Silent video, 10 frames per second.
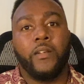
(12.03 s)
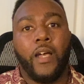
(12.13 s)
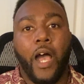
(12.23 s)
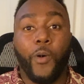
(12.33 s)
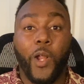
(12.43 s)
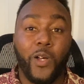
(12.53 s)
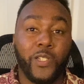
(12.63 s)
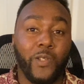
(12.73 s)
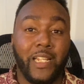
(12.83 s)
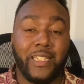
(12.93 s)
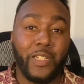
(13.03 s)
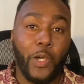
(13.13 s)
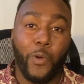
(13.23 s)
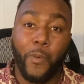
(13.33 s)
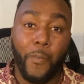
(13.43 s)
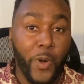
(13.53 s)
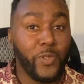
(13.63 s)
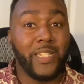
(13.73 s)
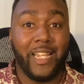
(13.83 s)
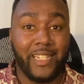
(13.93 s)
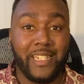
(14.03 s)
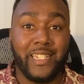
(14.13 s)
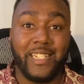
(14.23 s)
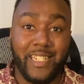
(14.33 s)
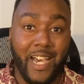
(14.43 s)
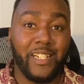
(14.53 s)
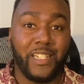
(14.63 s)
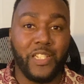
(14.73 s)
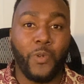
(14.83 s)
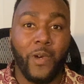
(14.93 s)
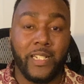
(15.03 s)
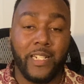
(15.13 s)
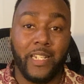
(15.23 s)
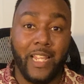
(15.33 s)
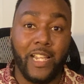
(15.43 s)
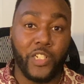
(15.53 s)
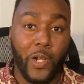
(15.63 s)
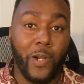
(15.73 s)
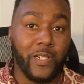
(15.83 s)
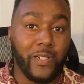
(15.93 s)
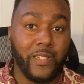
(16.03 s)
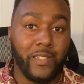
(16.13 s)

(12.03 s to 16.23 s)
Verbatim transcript: I would also like to note most technicians dodge this question like chargers.